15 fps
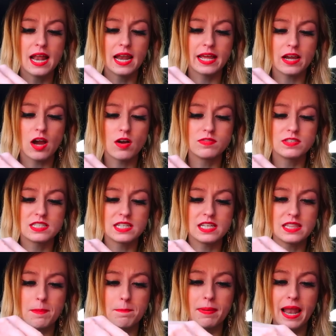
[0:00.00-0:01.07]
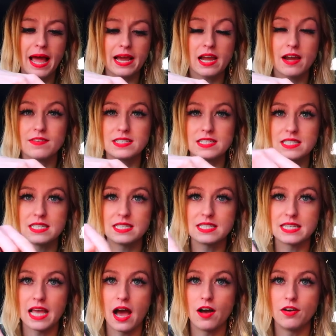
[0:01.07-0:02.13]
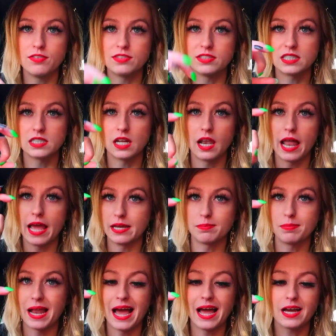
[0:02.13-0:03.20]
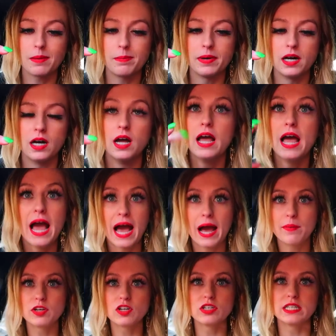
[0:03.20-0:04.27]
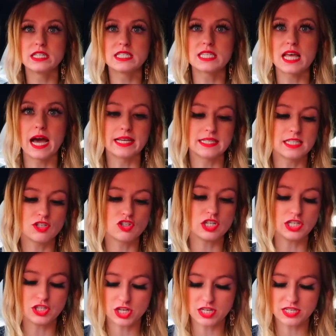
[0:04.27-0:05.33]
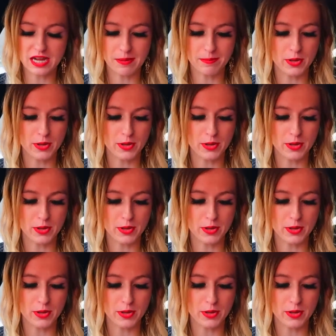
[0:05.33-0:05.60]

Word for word: Like obviously the blackcurrants itself are still like black, but how annoying is that? It's literally turned out